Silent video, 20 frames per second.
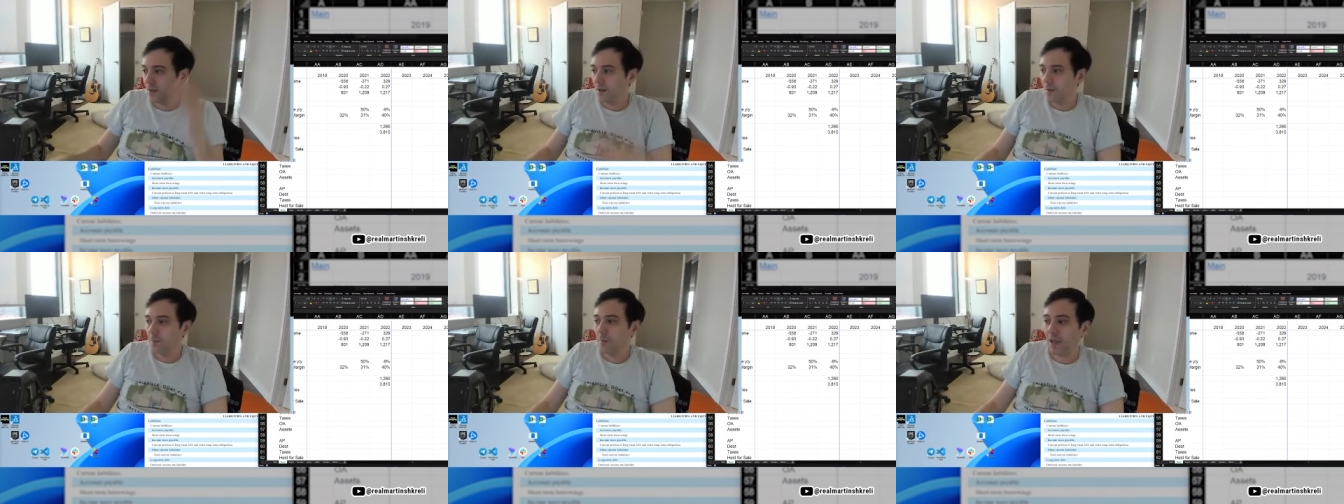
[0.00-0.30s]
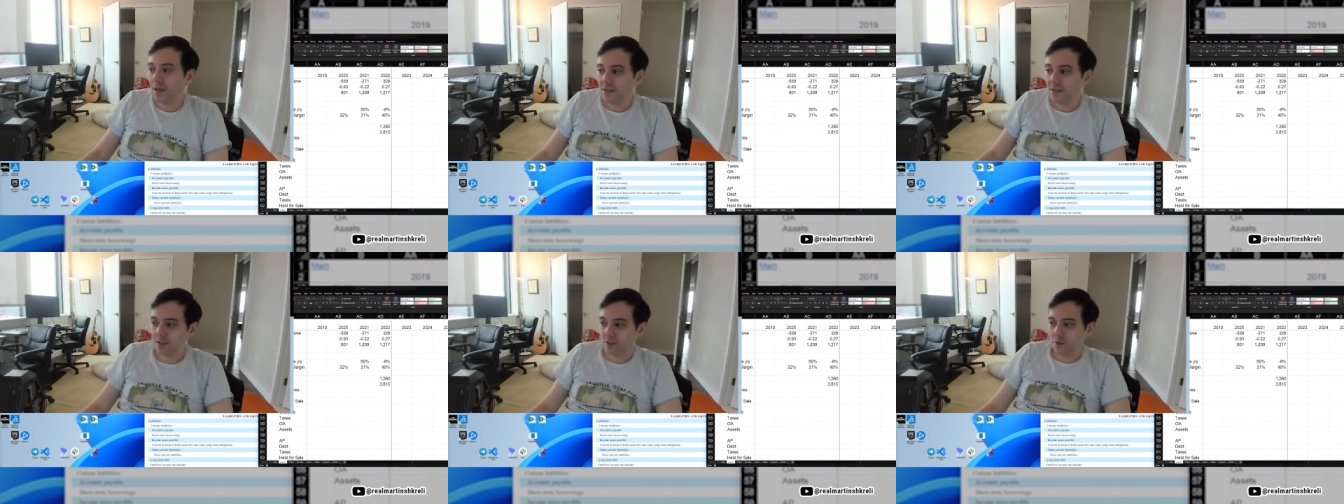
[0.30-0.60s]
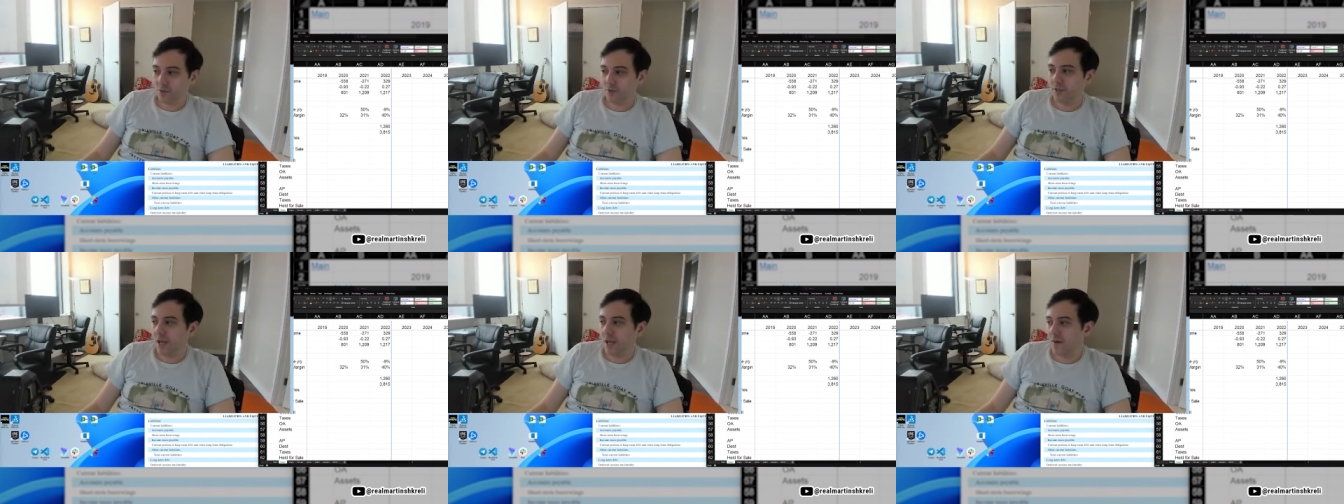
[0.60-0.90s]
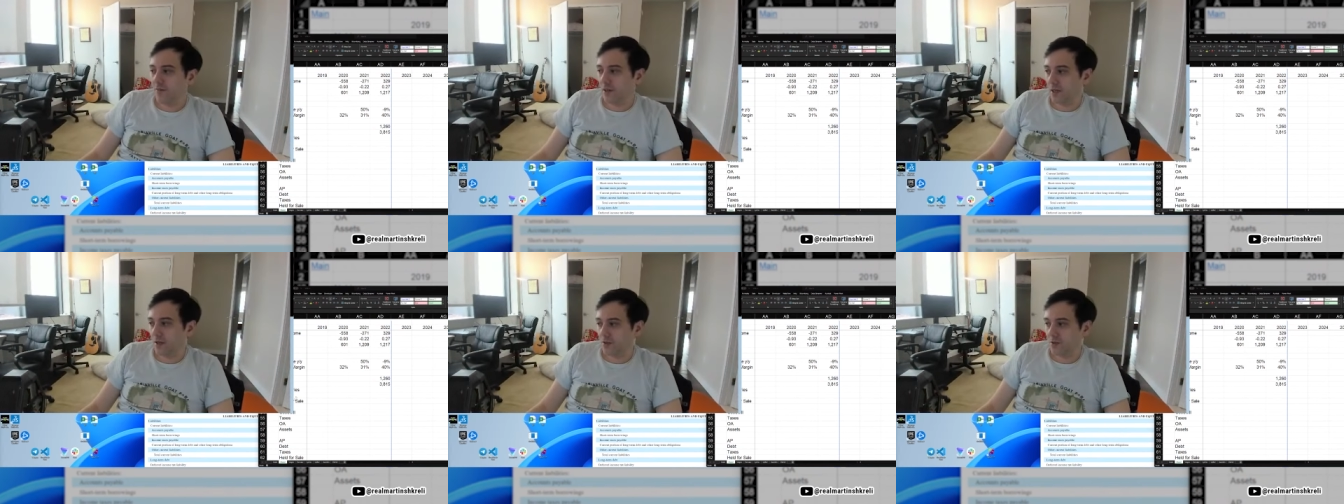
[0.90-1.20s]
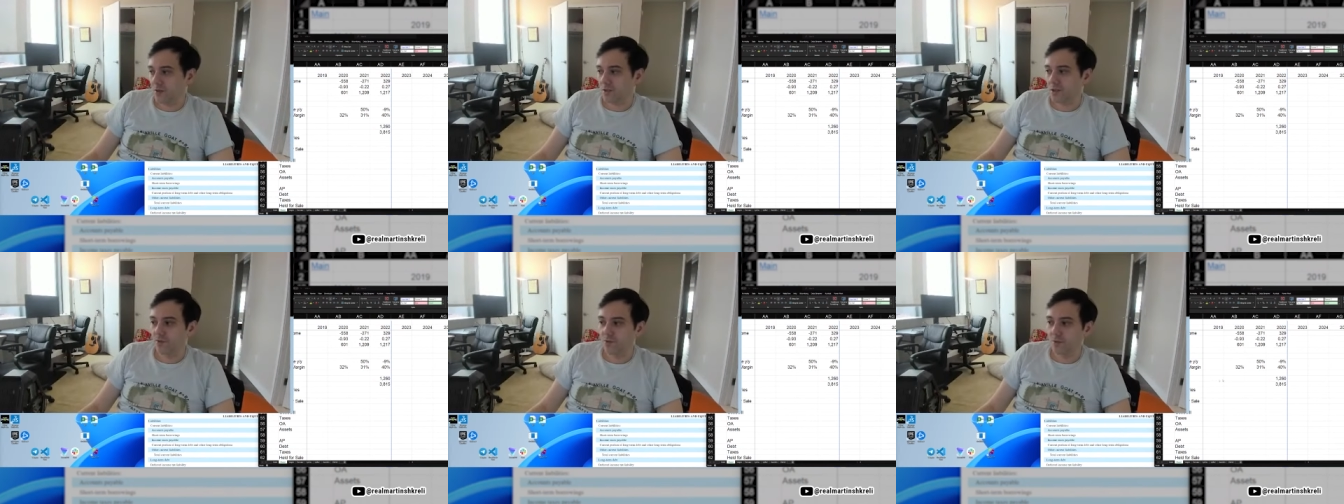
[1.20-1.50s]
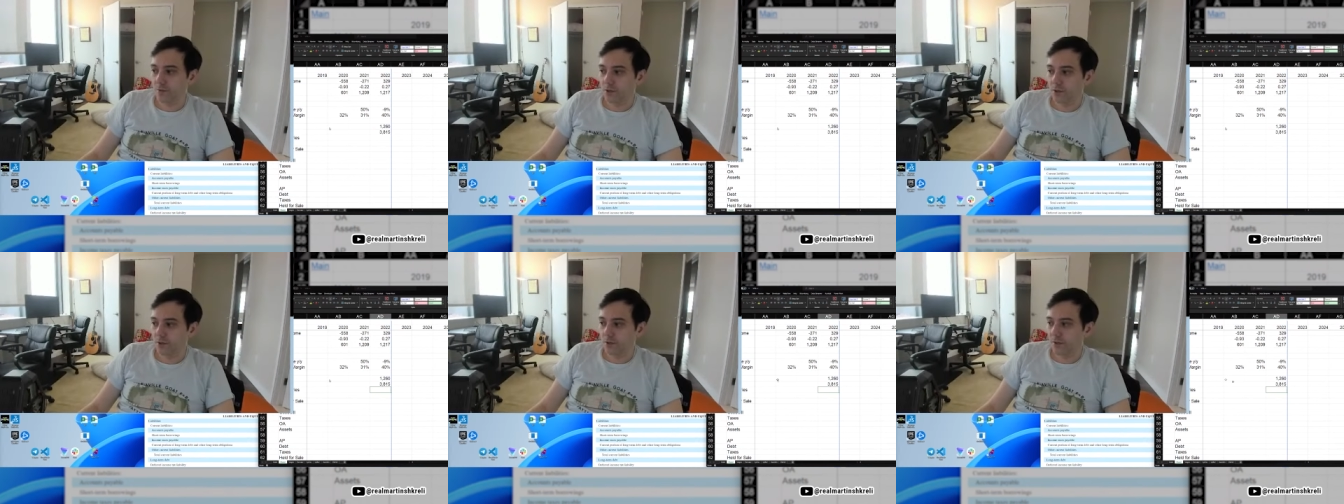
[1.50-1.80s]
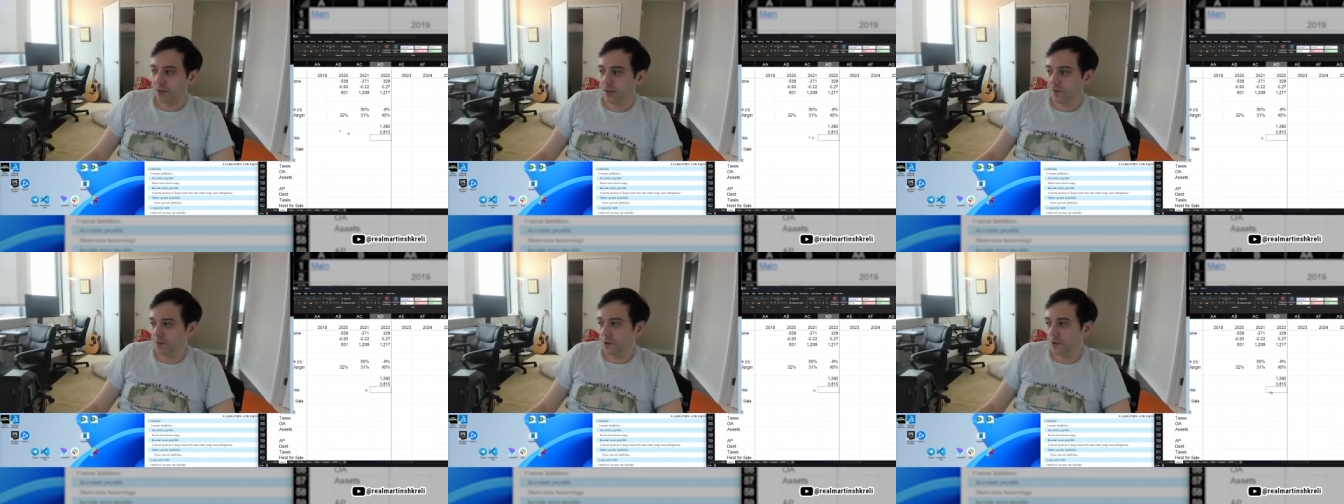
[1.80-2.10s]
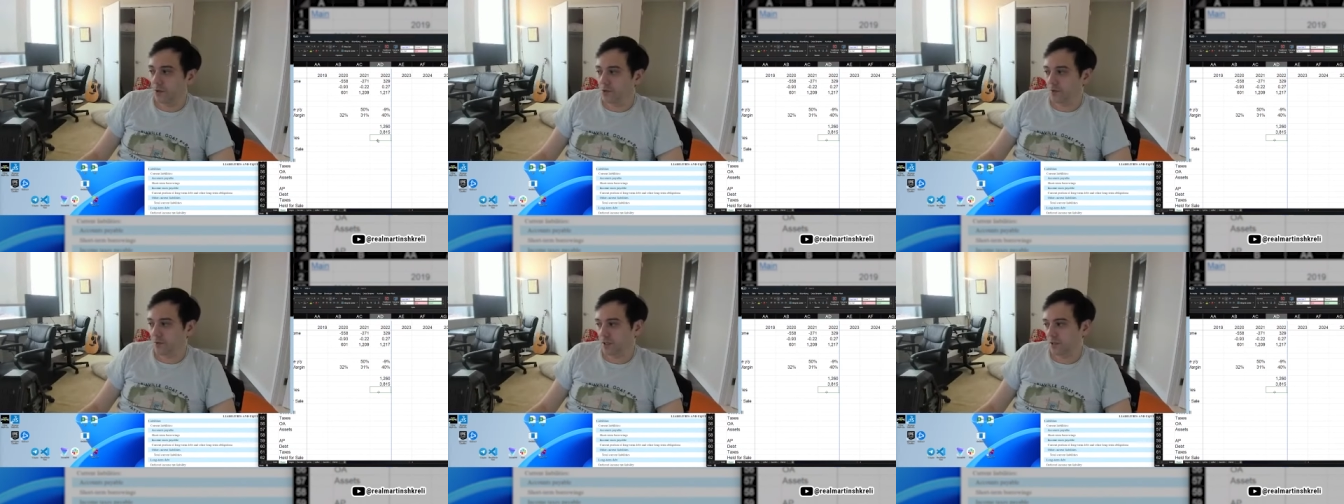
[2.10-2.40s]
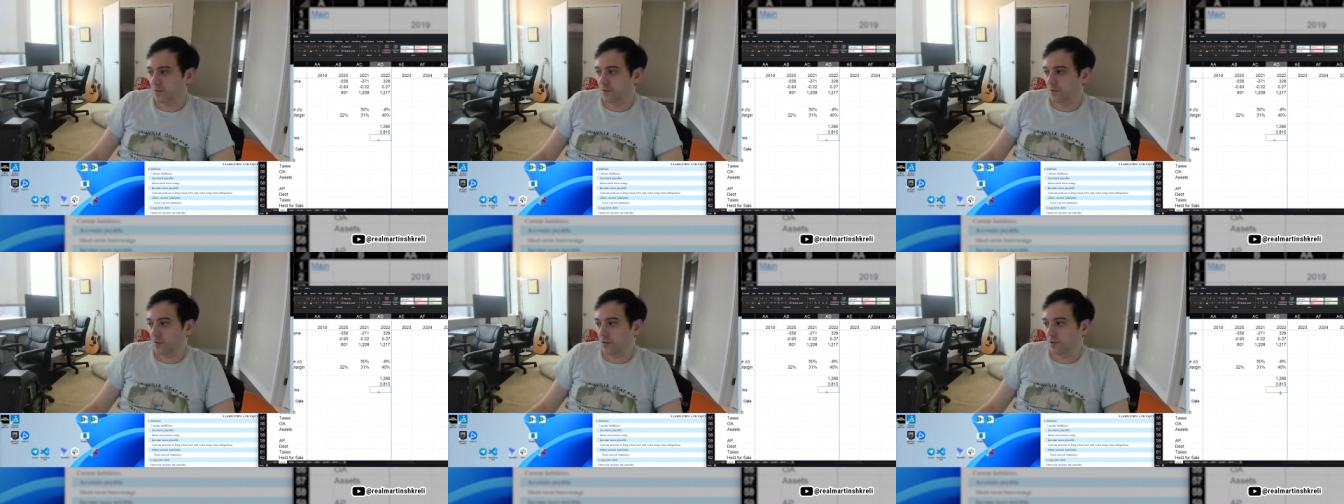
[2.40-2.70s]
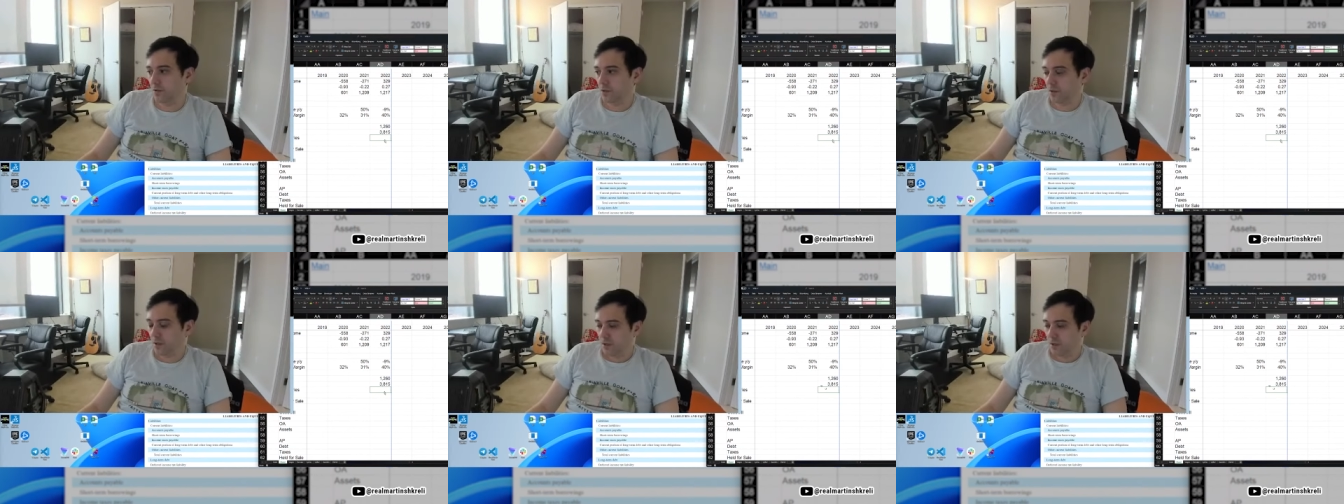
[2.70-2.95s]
Banks don't really have accounts receivable. They have loans receivable.